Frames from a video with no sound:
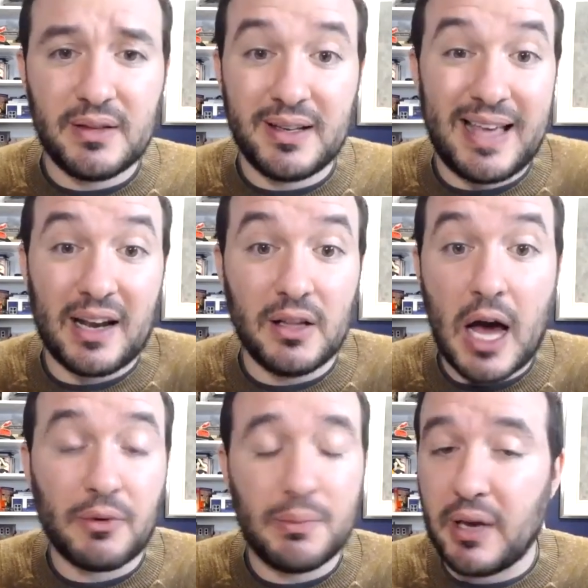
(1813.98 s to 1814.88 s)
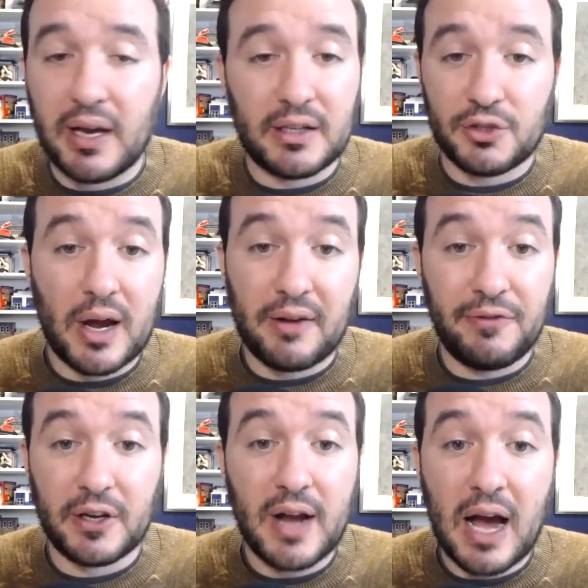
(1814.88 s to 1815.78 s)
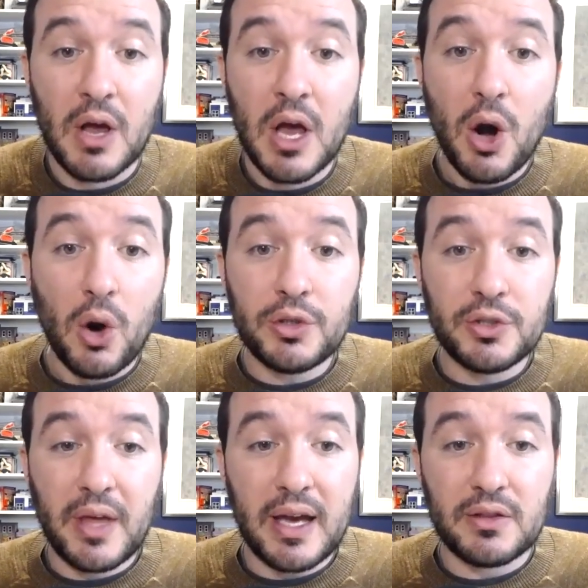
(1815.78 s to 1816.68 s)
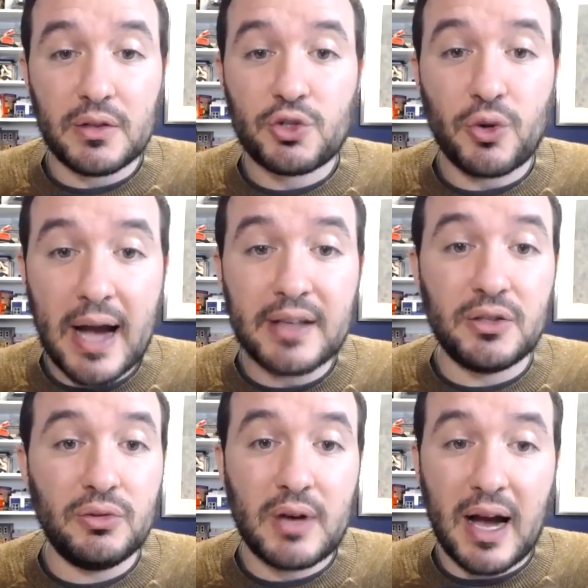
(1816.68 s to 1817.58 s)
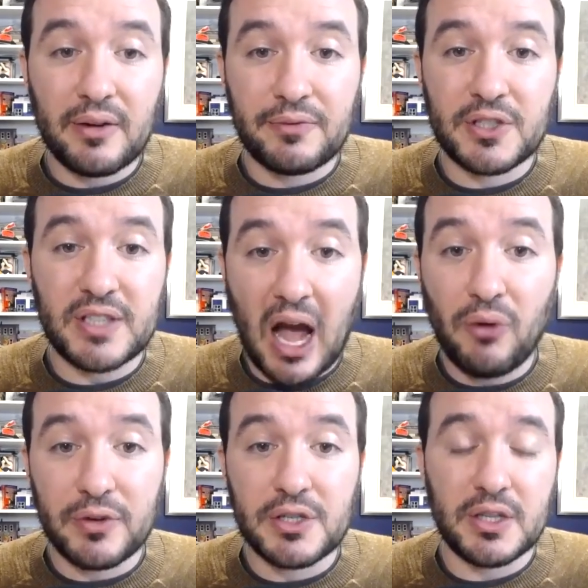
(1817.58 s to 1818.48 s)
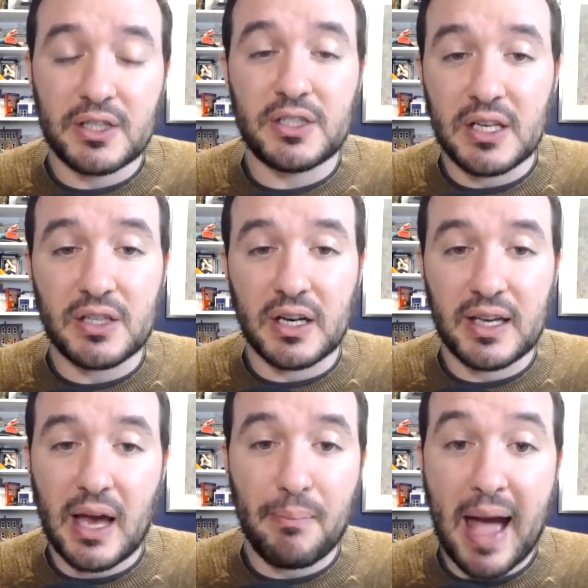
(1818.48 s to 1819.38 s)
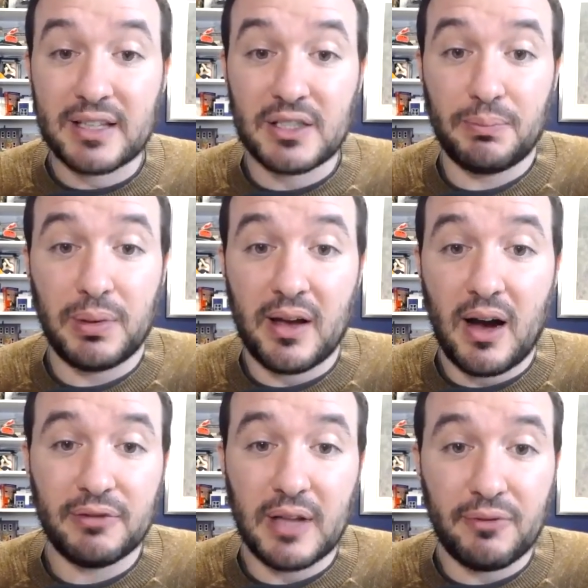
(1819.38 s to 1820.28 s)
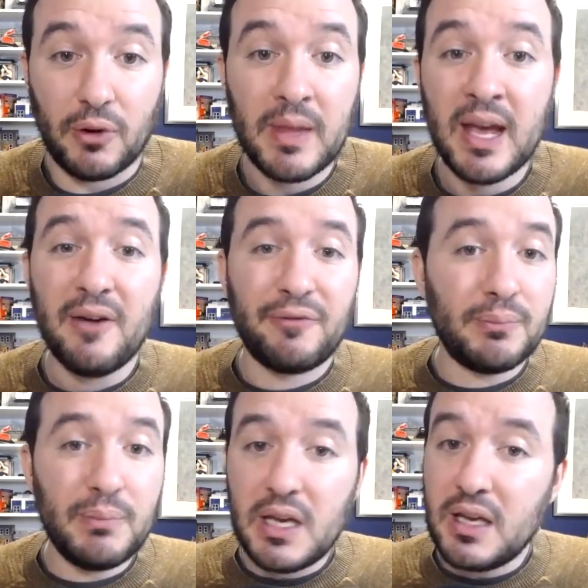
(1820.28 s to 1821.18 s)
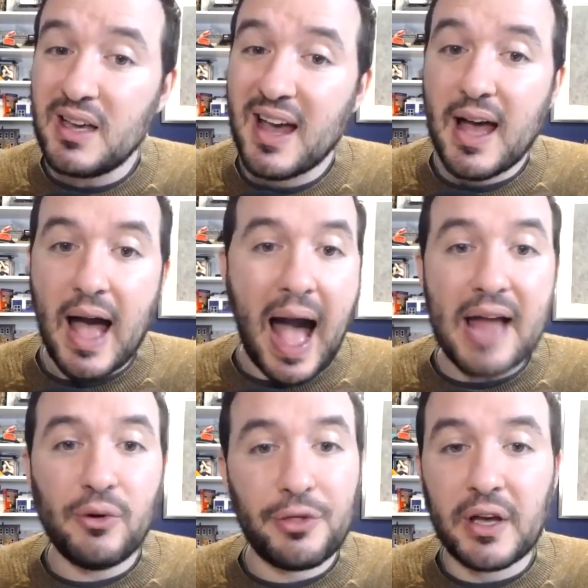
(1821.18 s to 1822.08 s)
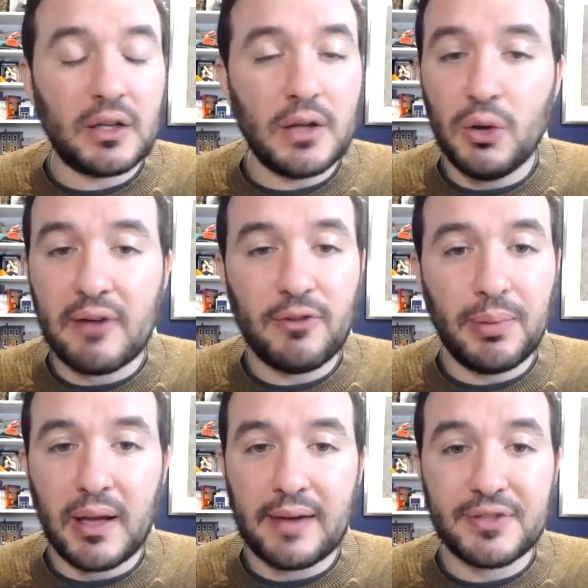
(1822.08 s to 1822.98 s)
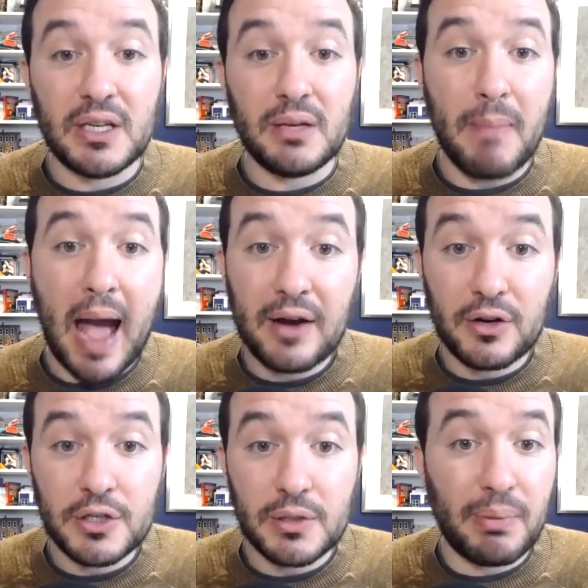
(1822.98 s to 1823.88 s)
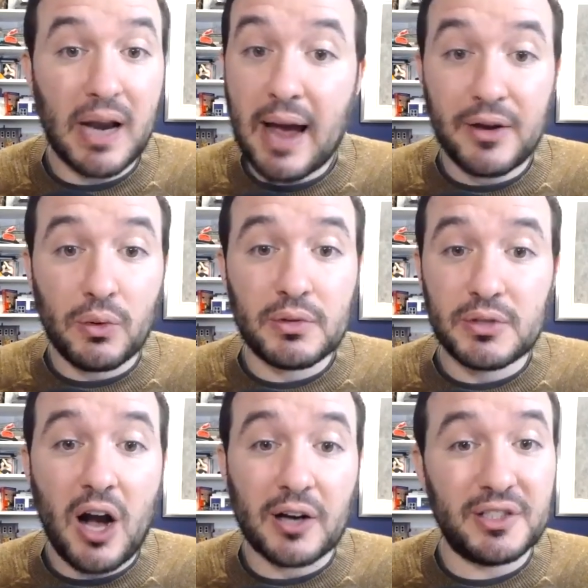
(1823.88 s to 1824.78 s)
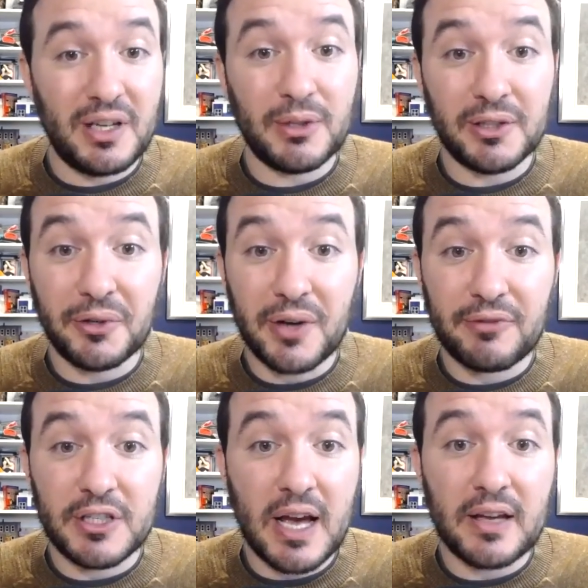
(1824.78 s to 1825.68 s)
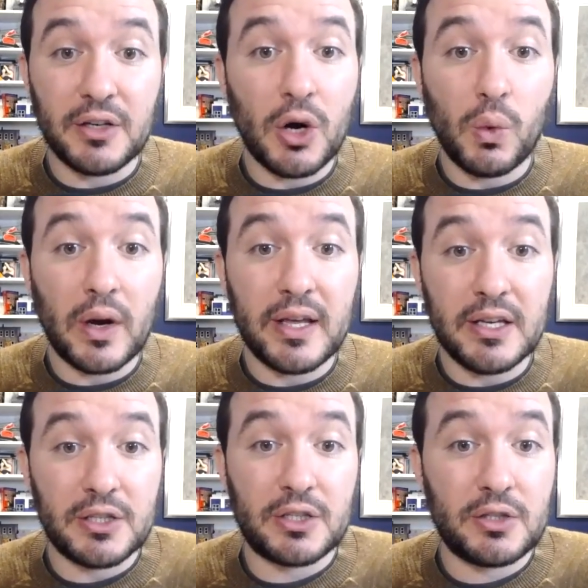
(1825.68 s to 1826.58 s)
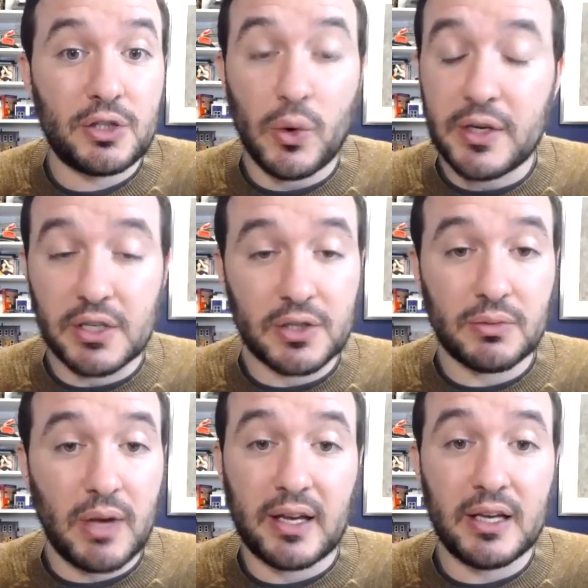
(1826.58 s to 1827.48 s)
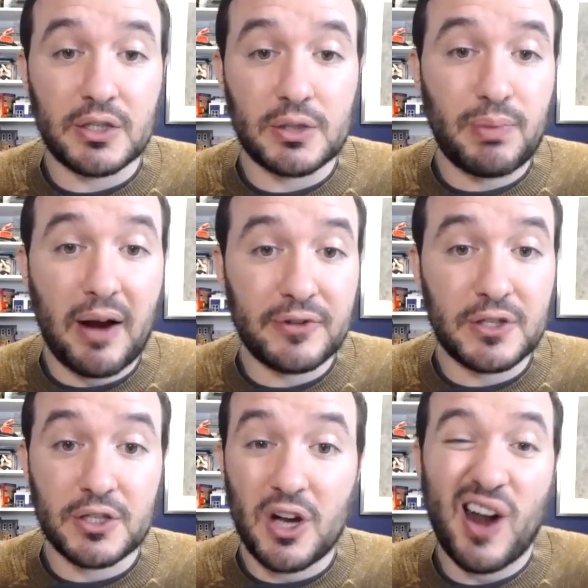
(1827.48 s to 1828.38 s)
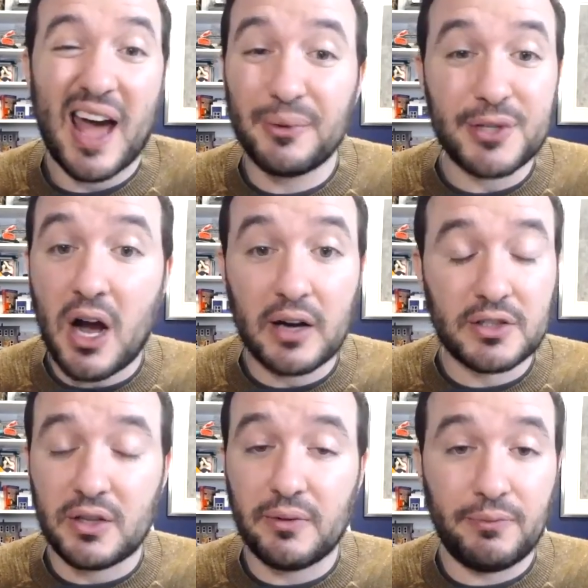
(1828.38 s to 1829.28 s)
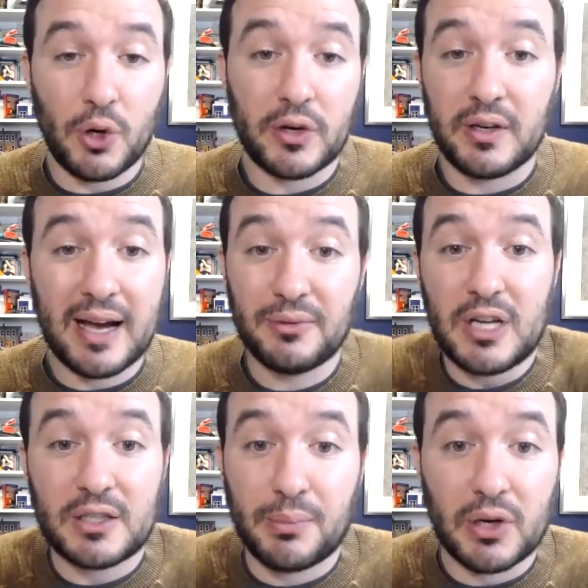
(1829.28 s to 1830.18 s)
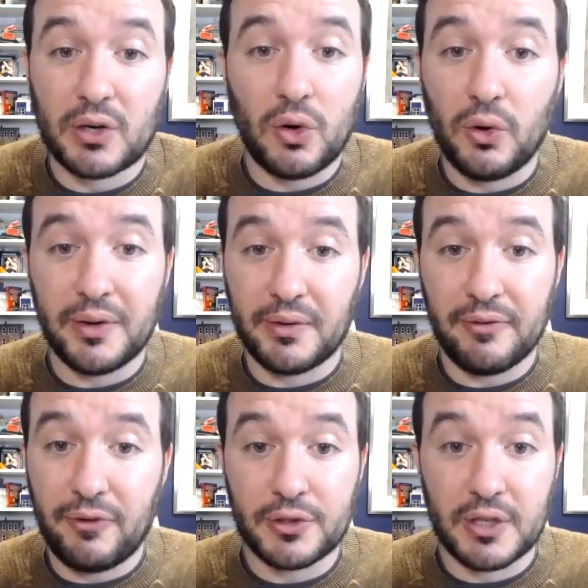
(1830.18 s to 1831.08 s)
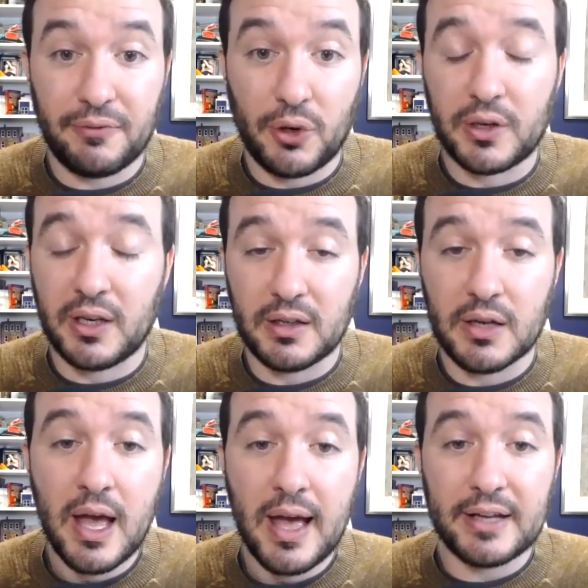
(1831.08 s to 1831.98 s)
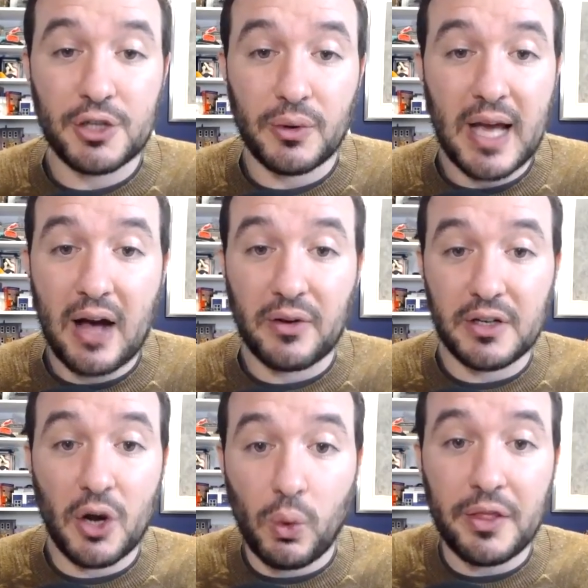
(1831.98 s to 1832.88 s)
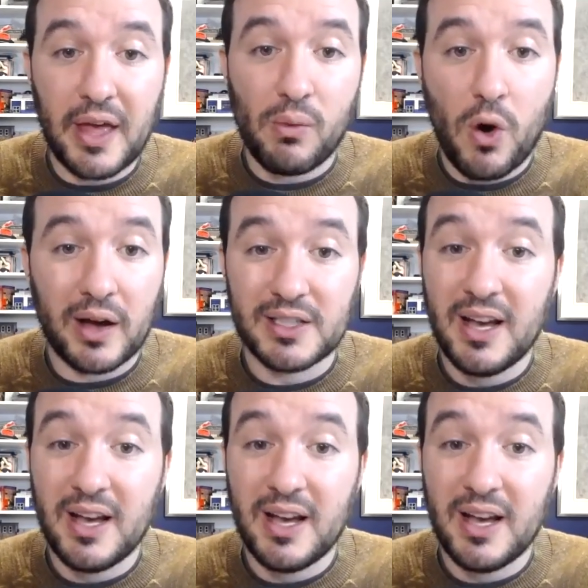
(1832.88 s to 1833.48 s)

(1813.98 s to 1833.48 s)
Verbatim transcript: get a lottery pick and try to figure it out? Or do they try to kind of salvage this season and get back to playoff level? For me, I don't think a low level playoff seed matters, but I don't talk to Damian Lillard every day and know what his choices, like his preferences are. I don't talk to the Vulcan, I don't talk to Bert Kolde and the folks at Vulcan and Jody Allen and know what they want